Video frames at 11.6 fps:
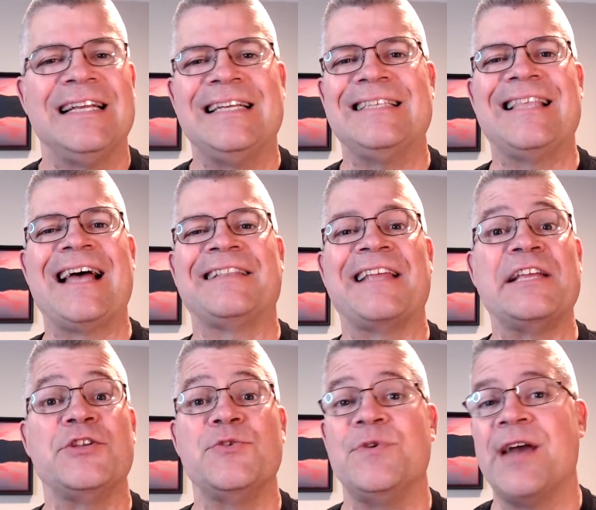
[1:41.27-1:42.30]
is that they
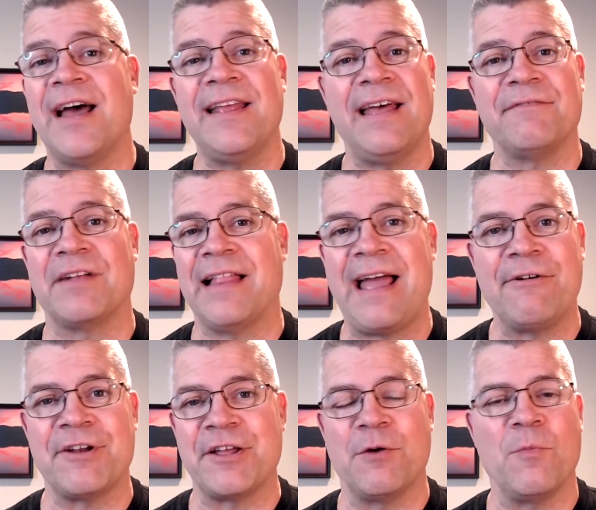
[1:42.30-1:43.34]
do not have
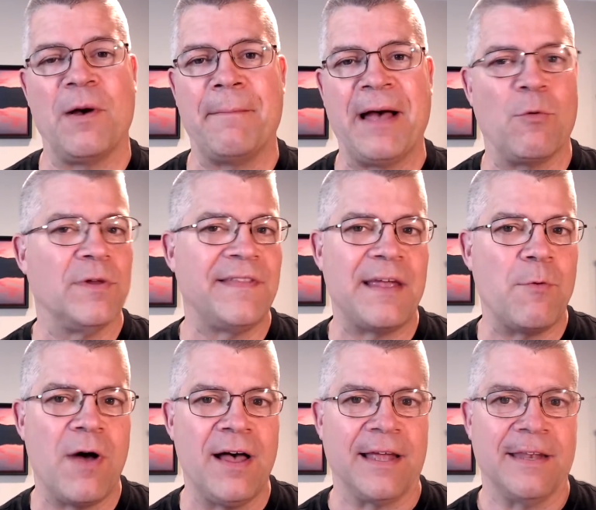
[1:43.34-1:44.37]
clarity on about what they
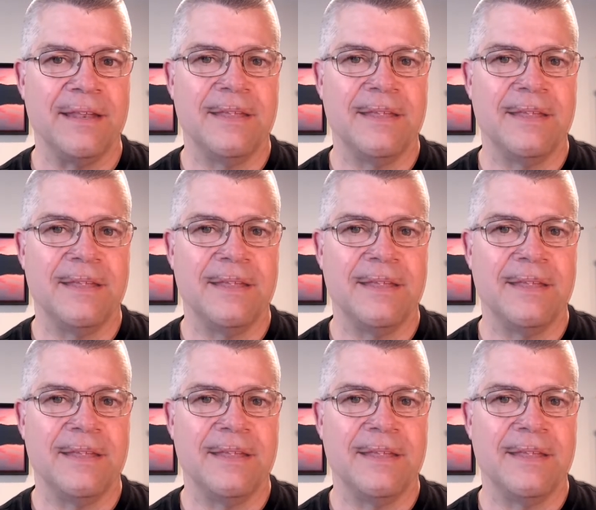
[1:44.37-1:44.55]
want.